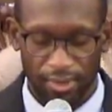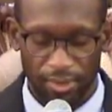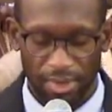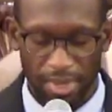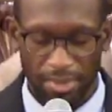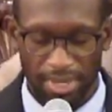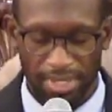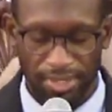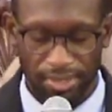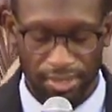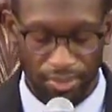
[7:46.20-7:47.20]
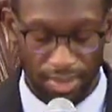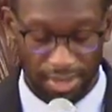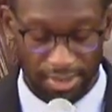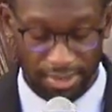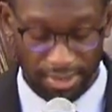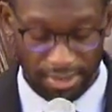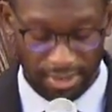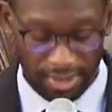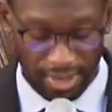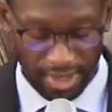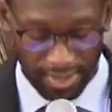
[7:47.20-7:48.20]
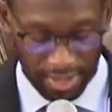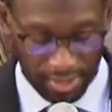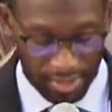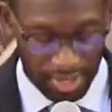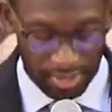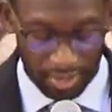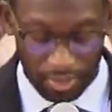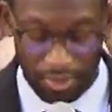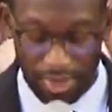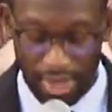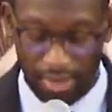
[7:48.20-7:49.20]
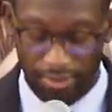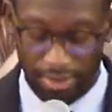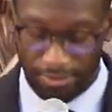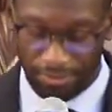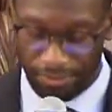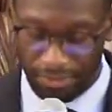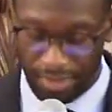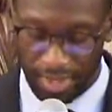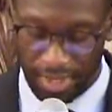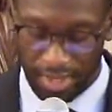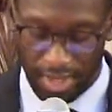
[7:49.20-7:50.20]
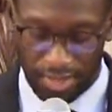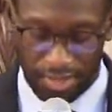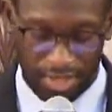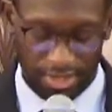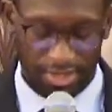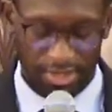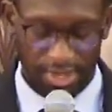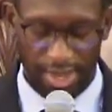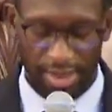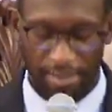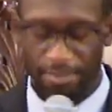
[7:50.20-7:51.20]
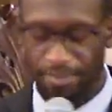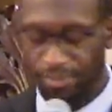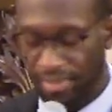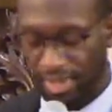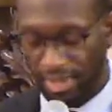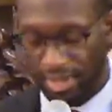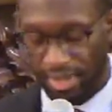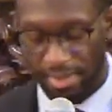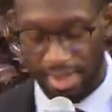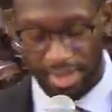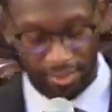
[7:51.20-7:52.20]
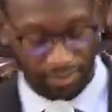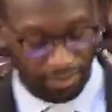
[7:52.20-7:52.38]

be a blessing to us and that you get the glory out of it. In Jesus' name, amen.